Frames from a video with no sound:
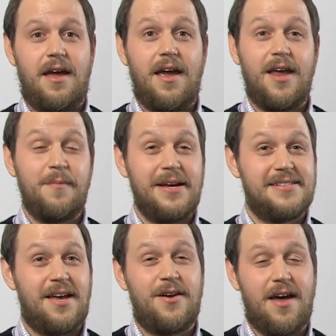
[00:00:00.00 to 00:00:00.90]
It may
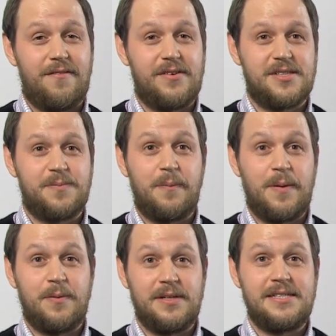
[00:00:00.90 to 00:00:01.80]
sound obvious, but
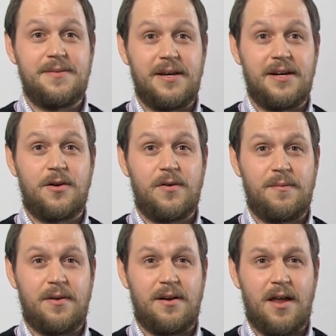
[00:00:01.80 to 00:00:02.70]
people need to be in
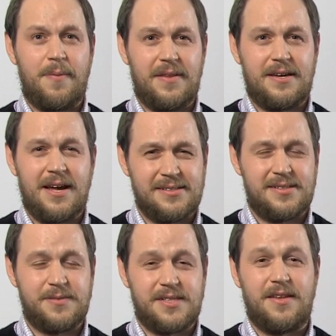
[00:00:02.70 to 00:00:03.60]
agreement about the
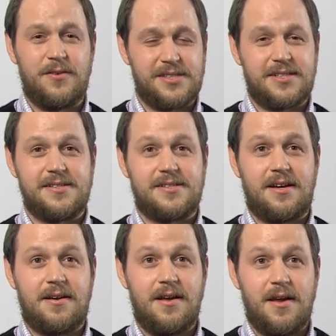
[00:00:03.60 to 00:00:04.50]
concepts that they're
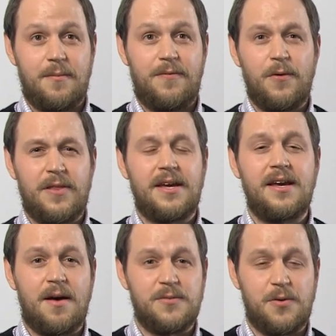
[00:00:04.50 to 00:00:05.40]
discussing before they can
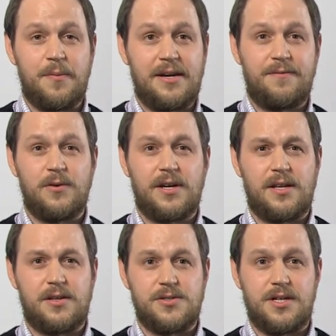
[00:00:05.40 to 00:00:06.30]
come to a meaningful
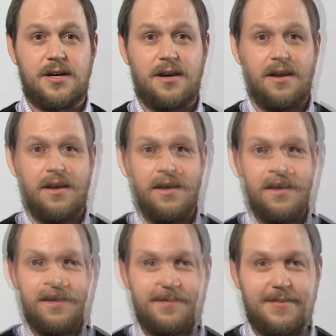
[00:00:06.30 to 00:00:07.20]
conclusion.
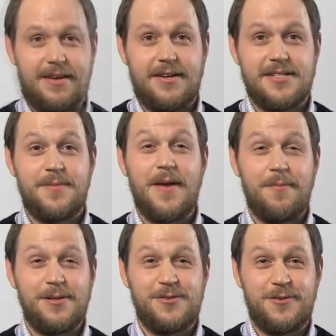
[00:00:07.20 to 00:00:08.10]
To be
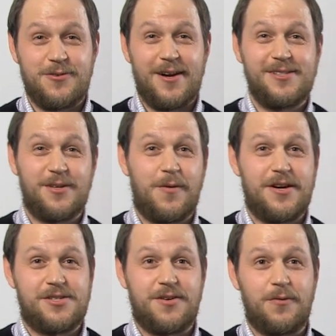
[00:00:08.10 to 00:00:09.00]
able to address the
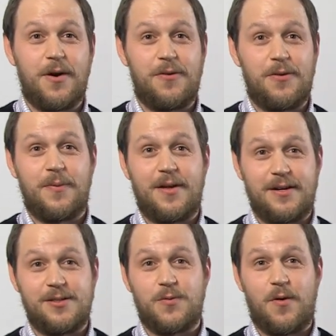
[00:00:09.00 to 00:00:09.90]
question of whether the
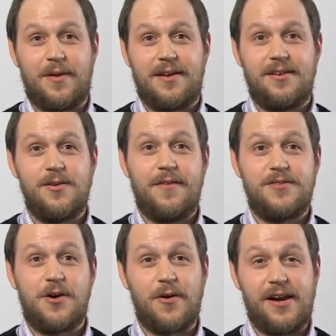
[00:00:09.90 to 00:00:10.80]
planet is warming, you have
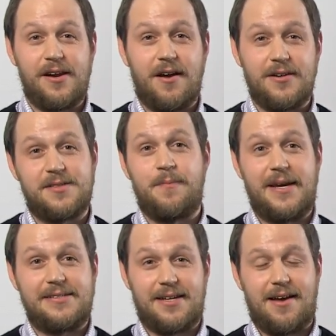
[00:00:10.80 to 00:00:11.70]
to agree on some
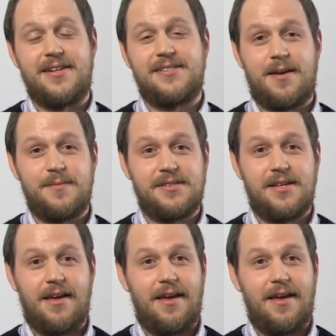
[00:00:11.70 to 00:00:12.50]
basic concepts.